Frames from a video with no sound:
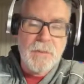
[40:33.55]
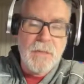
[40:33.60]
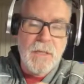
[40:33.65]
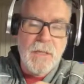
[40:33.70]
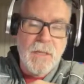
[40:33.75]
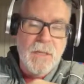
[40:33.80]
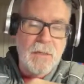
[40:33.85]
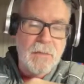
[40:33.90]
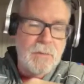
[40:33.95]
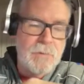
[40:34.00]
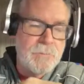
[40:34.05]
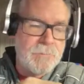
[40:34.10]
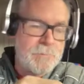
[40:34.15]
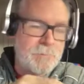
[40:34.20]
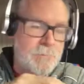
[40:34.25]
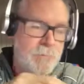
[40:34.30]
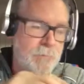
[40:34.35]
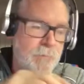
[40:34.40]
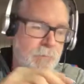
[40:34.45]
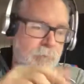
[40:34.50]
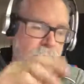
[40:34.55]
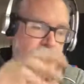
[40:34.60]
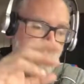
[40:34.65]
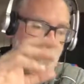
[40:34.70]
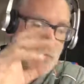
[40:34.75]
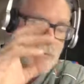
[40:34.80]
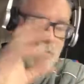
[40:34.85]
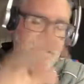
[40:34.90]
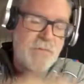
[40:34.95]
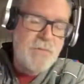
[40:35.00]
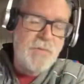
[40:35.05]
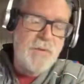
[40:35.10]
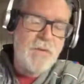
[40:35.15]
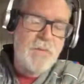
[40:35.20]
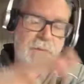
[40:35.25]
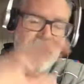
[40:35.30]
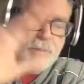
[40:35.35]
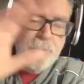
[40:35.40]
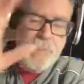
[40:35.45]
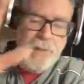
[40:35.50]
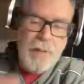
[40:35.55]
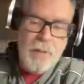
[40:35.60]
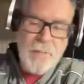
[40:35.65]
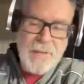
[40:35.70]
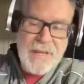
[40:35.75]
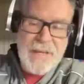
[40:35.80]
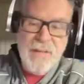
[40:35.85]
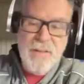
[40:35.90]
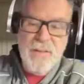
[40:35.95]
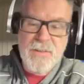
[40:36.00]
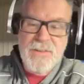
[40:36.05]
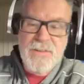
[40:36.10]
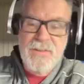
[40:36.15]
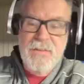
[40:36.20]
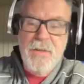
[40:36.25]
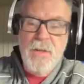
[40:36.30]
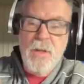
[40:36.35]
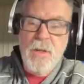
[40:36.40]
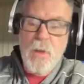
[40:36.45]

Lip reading: or Fistful of Lead Bigger Battles,